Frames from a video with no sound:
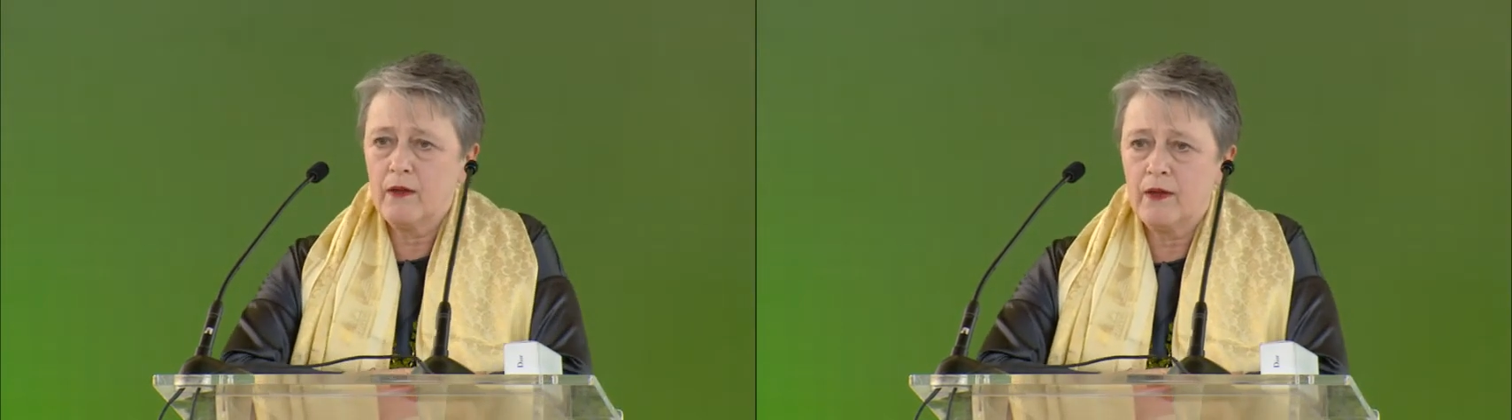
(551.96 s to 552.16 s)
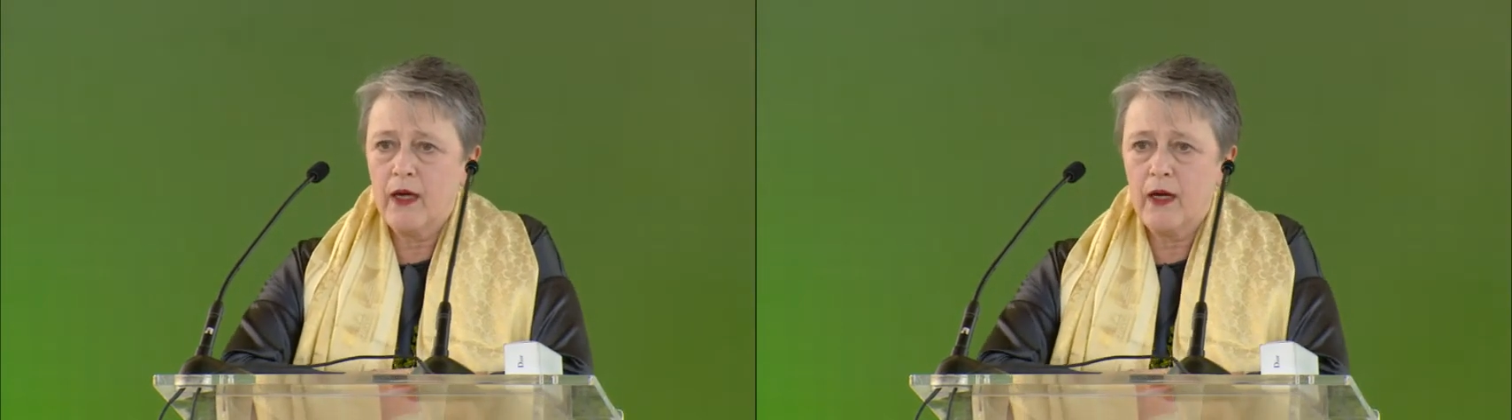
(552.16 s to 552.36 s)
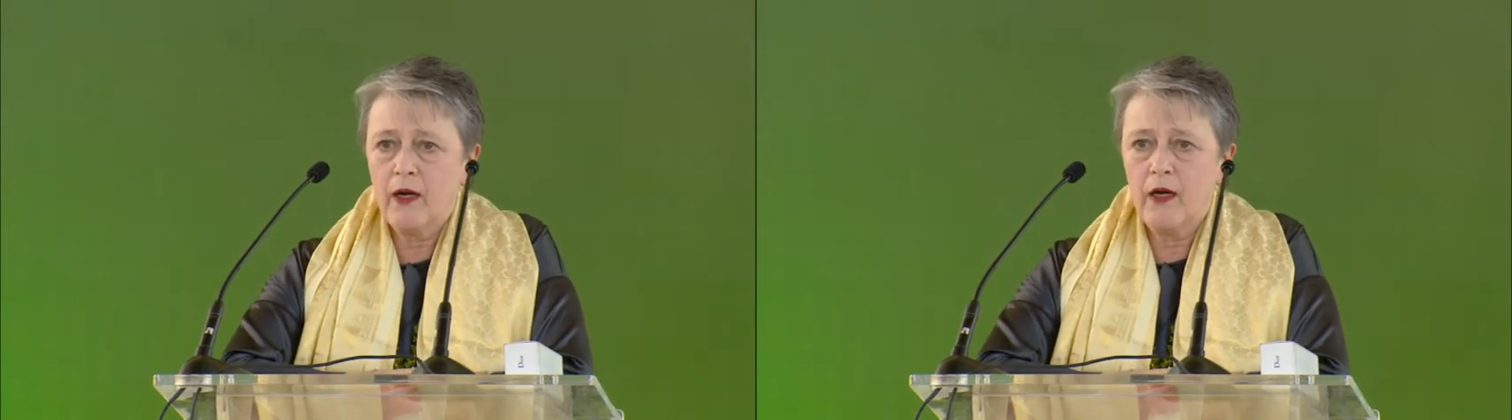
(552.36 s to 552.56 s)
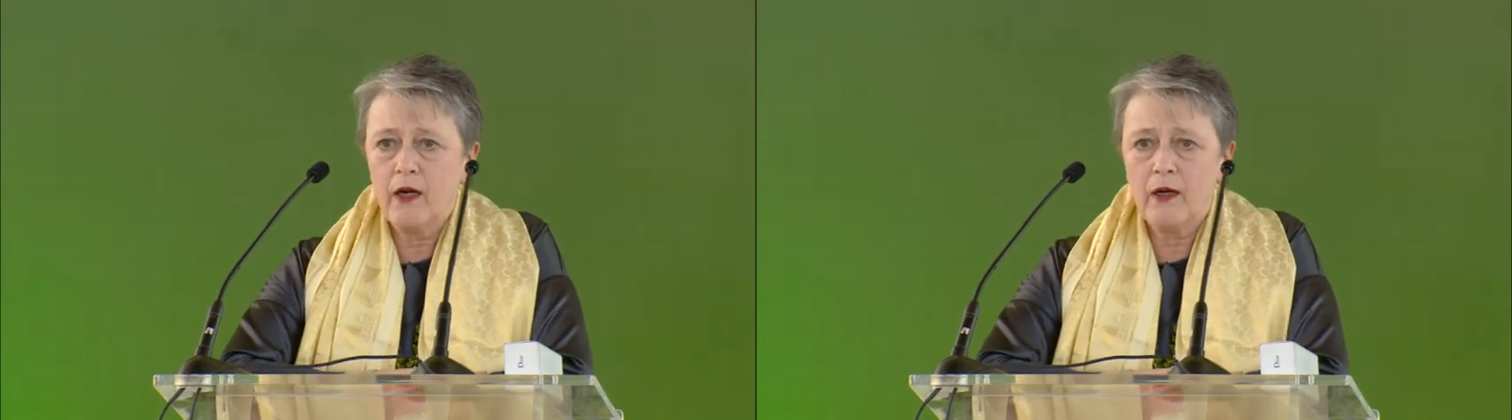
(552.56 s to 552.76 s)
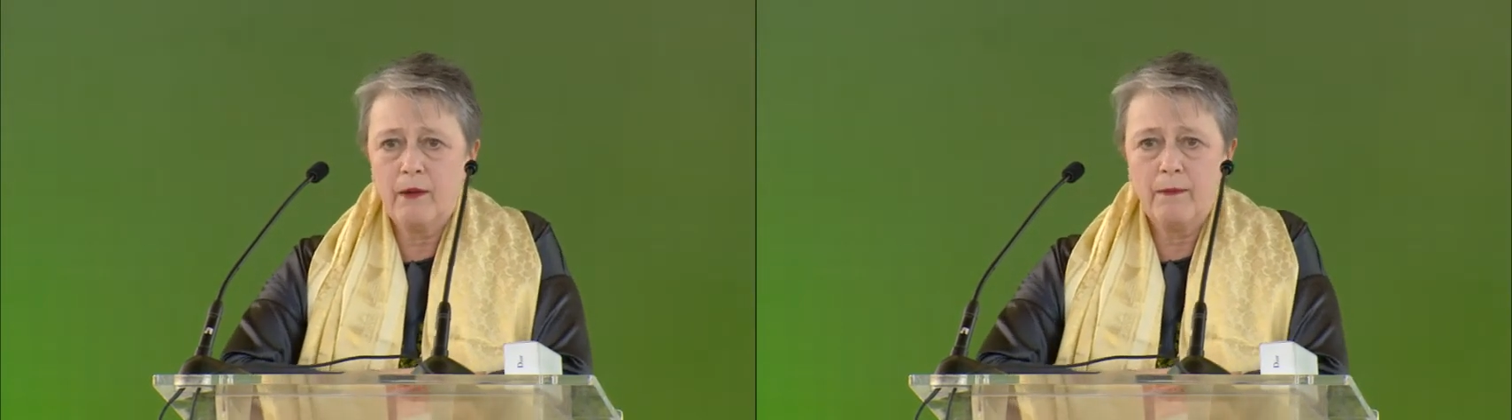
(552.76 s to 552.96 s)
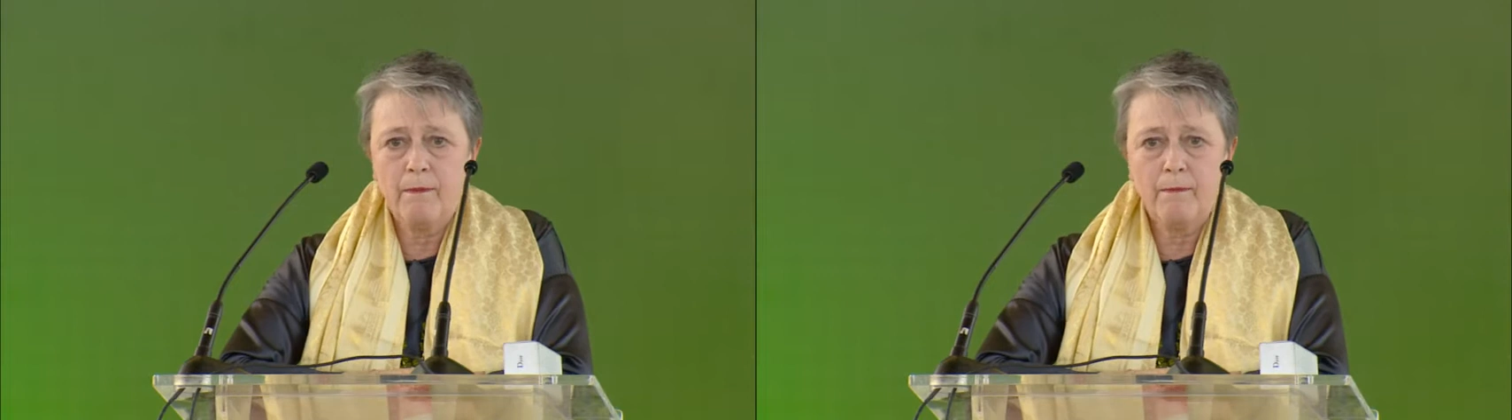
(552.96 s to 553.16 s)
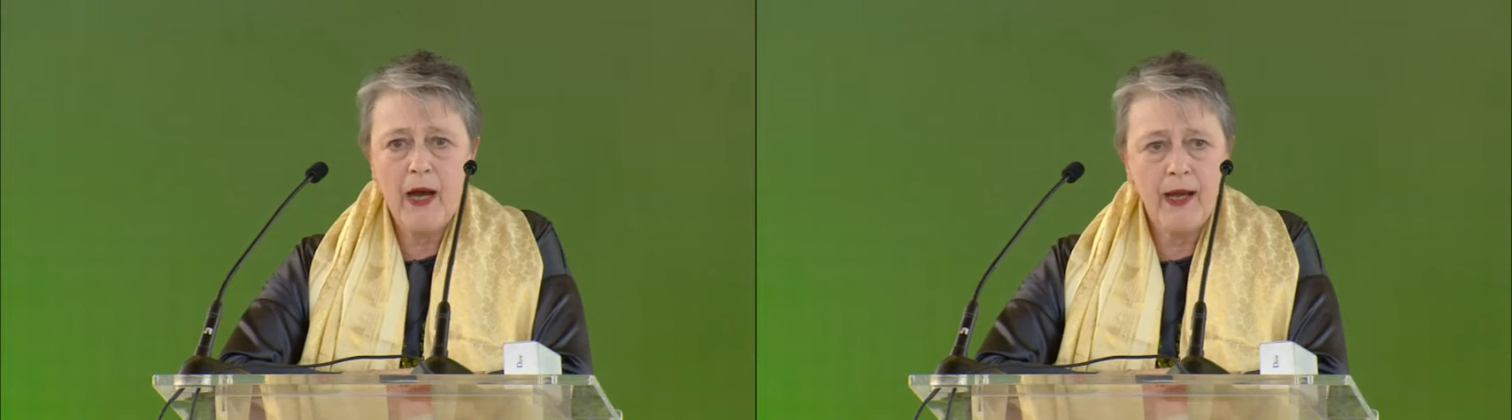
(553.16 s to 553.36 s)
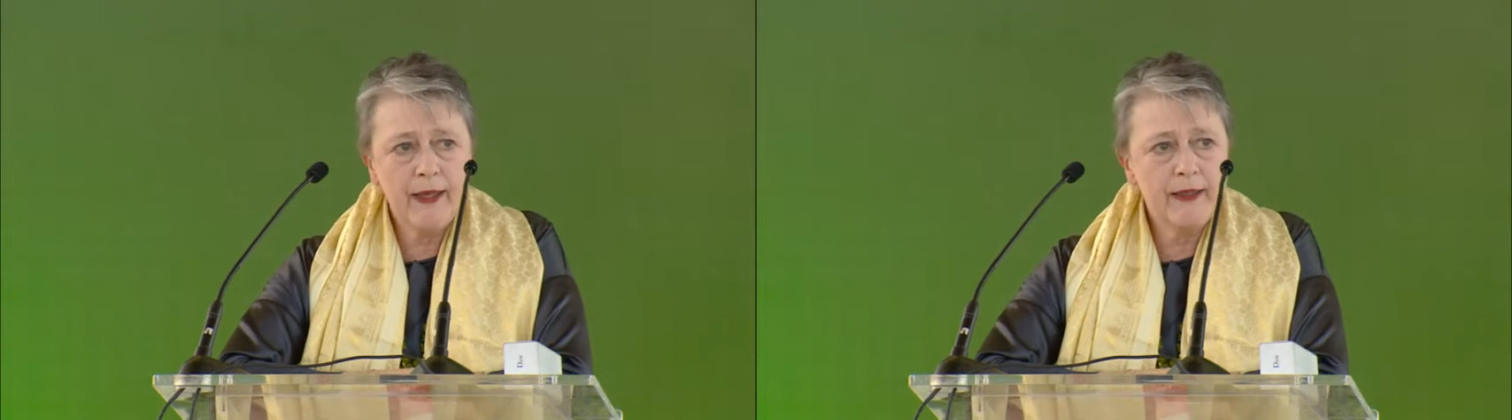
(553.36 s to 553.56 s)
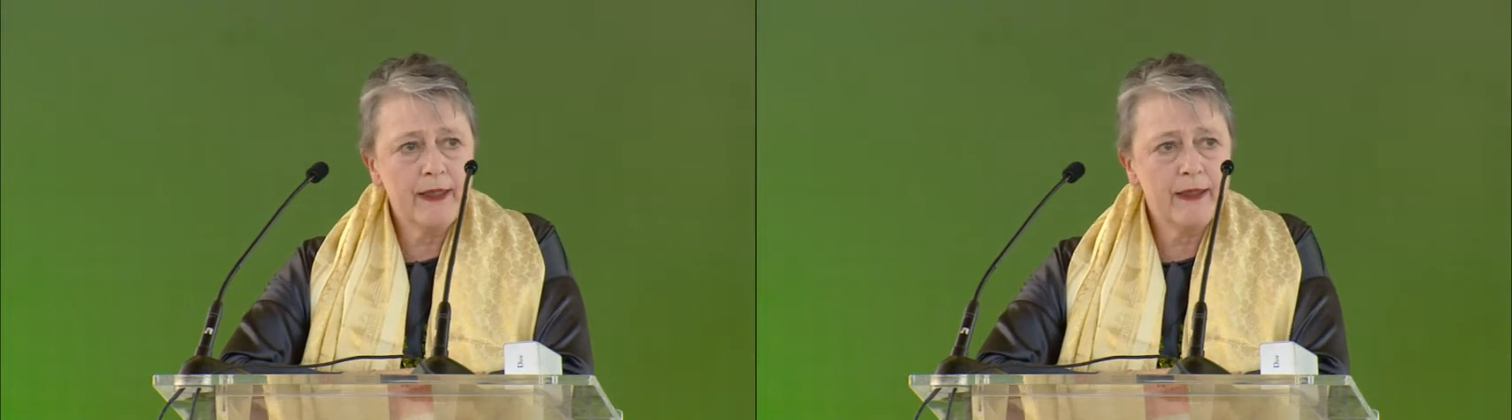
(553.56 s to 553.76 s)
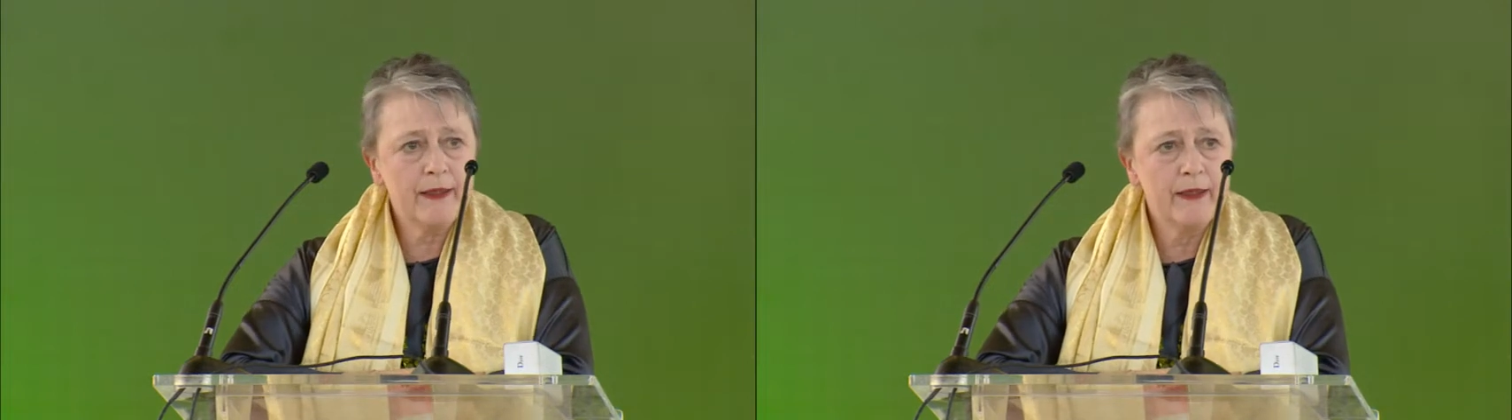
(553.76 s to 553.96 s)
There are
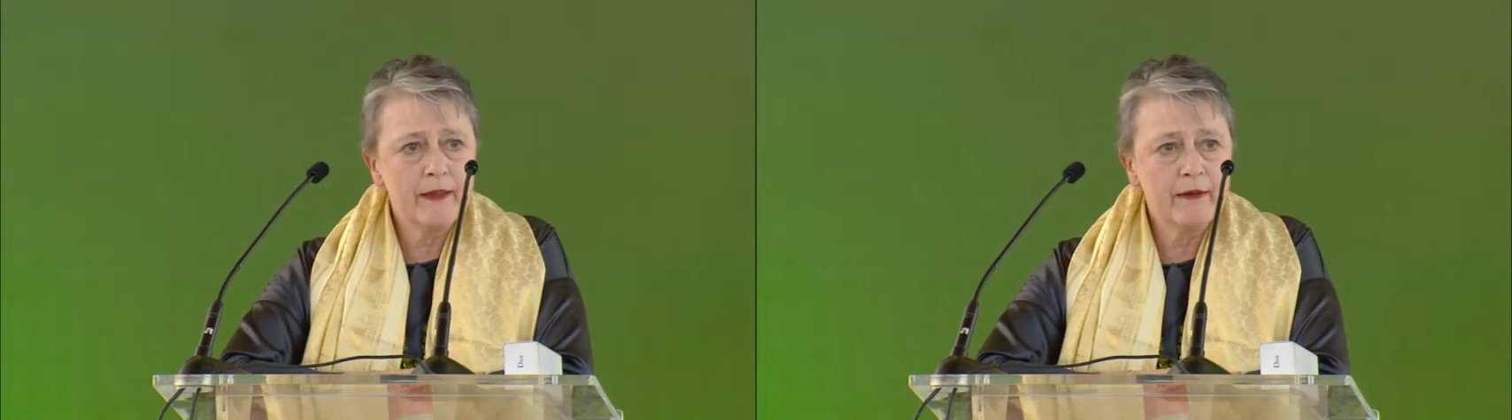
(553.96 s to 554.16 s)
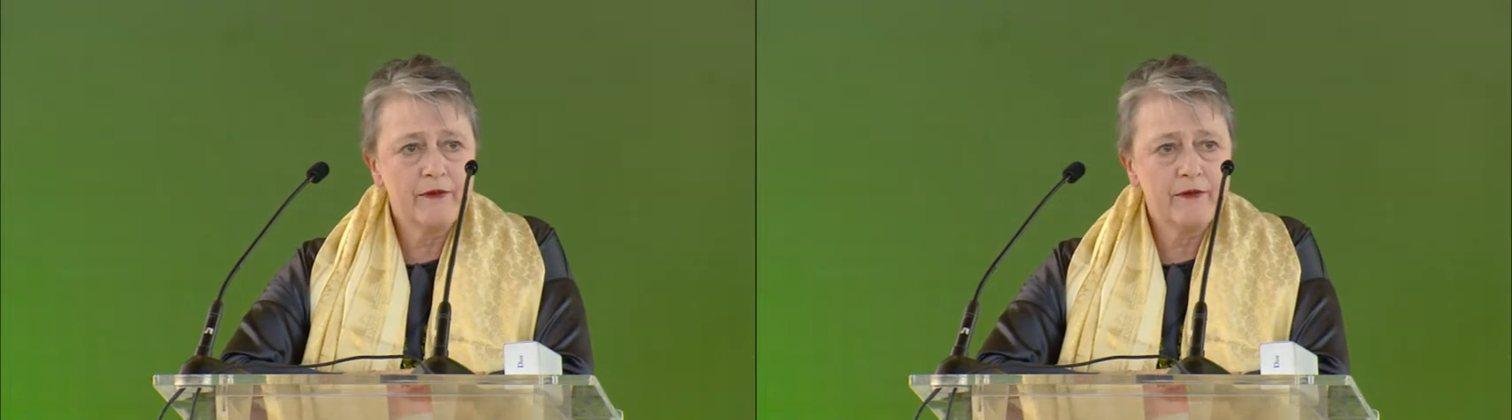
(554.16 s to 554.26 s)
mining,